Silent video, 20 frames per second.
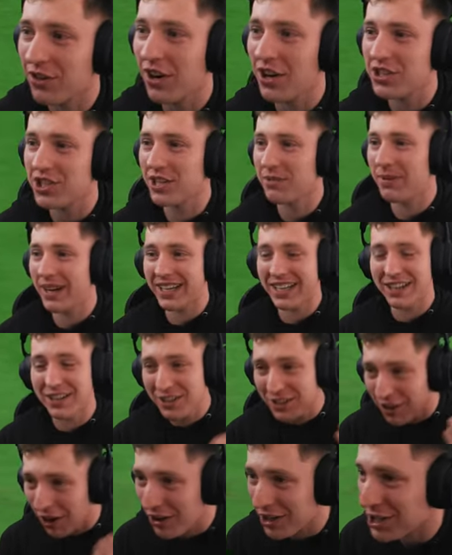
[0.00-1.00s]
across him. I
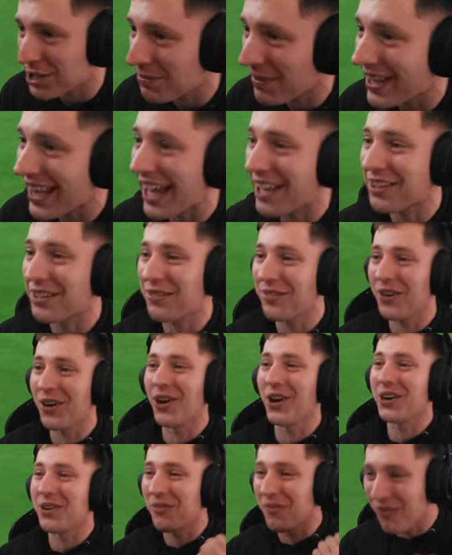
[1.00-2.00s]
did not expect that to
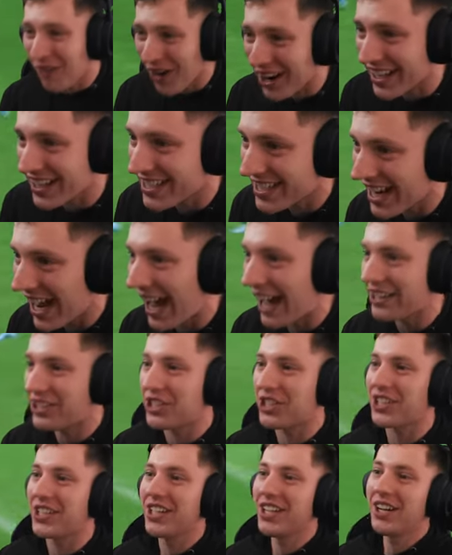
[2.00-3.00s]
work. What a
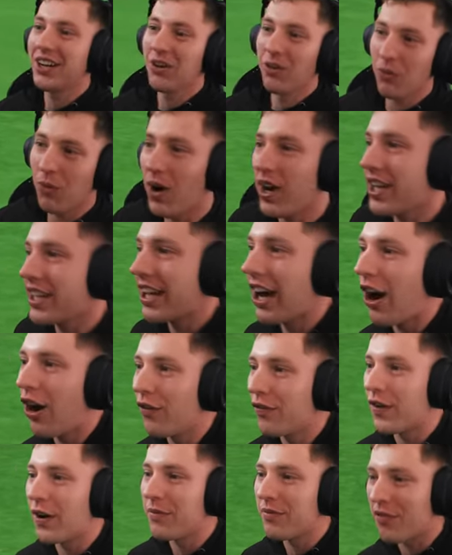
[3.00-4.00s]
touch. What a
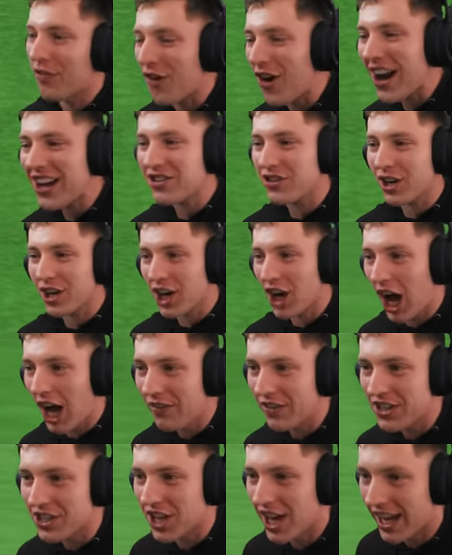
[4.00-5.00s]
goal from Frederik
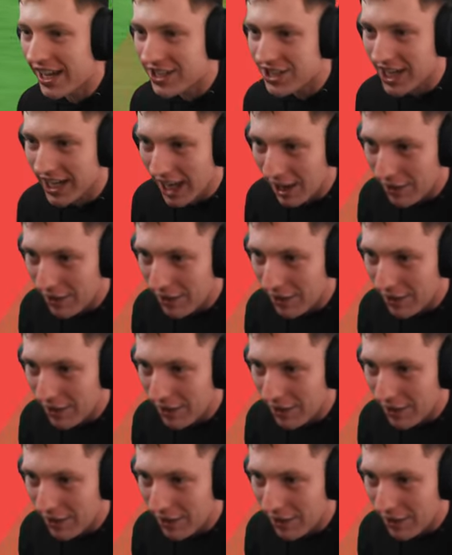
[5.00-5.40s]
Iversen